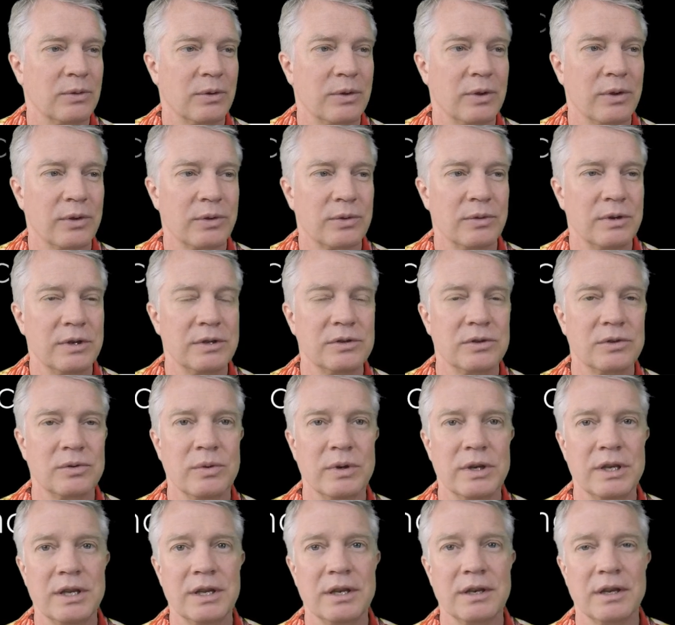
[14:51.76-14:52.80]
I go through each
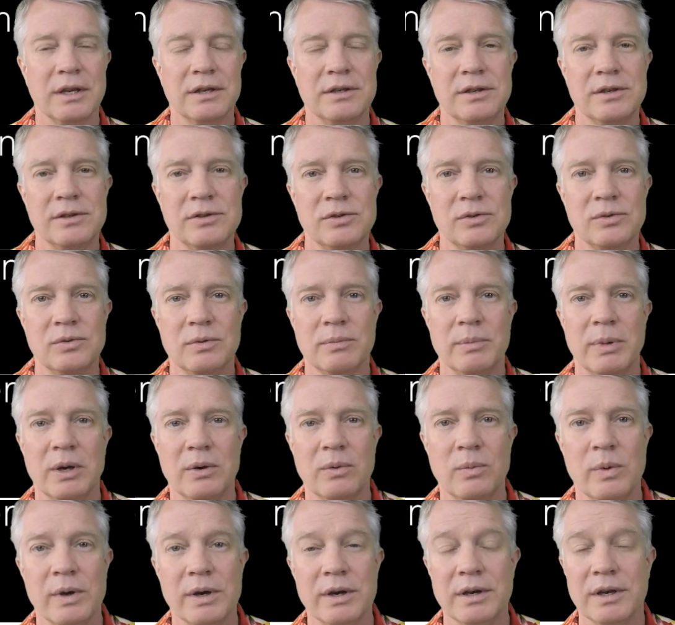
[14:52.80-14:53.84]
ingredient and I teach you about
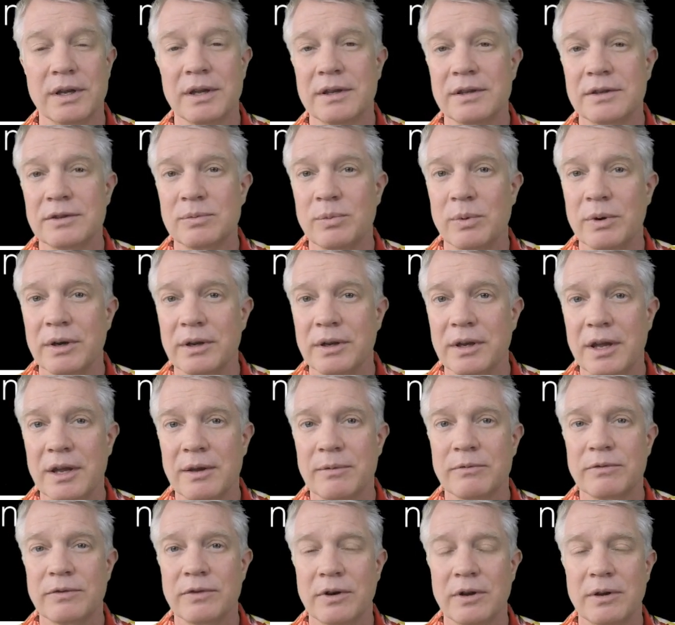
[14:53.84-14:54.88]
what it is, where it
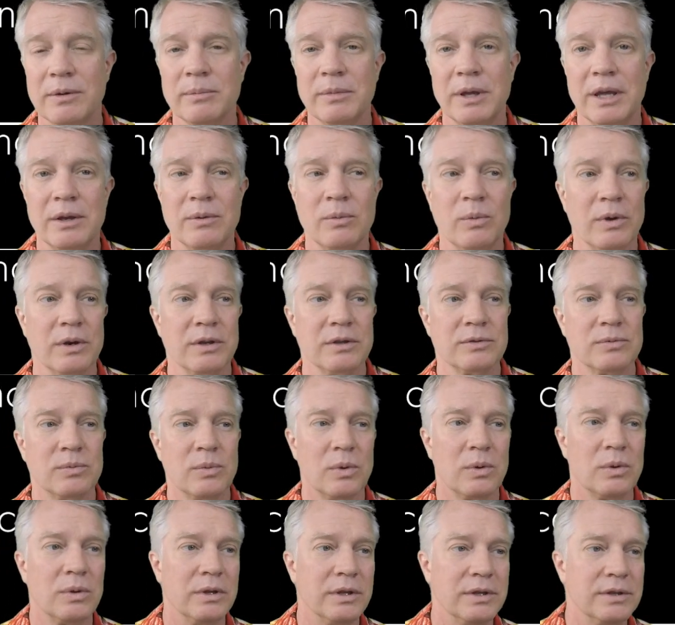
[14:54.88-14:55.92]
came from, and what its
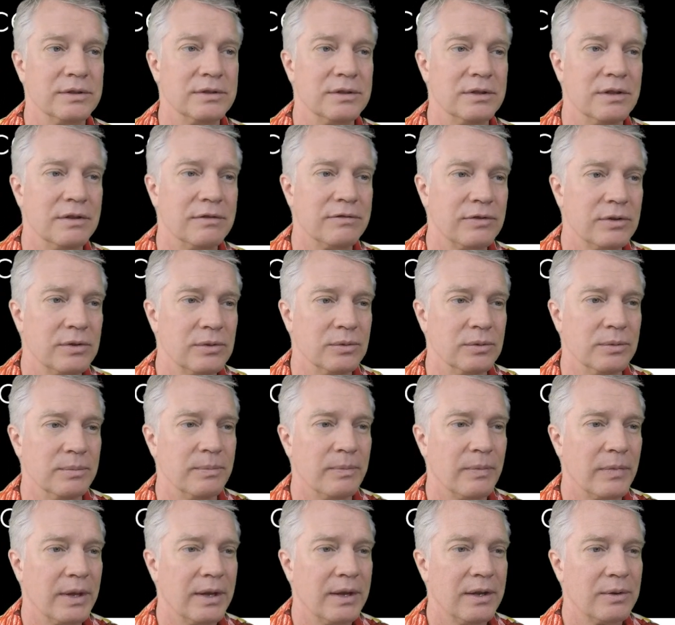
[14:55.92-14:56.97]
role is in the food,
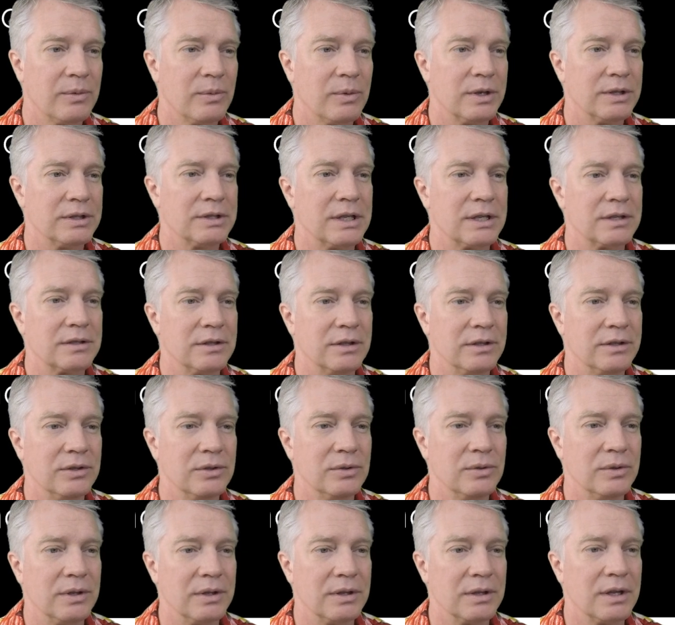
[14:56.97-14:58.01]
what it's actually
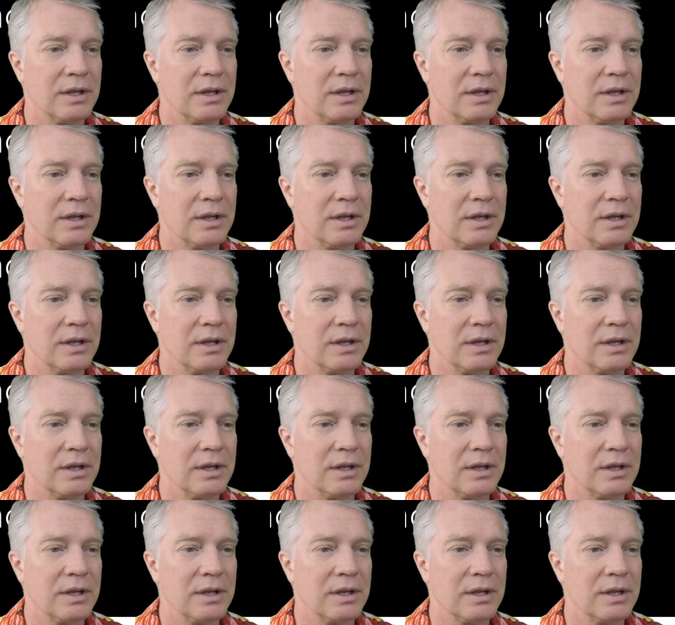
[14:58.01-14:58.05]
doing.